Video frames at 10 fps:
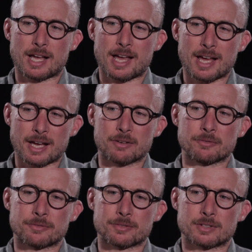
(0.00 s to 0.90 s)

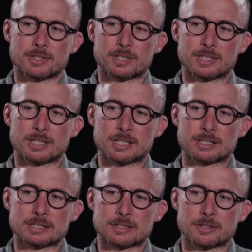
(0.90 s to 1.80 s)
have
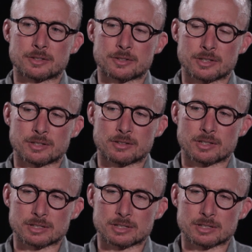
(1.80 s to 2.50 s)
the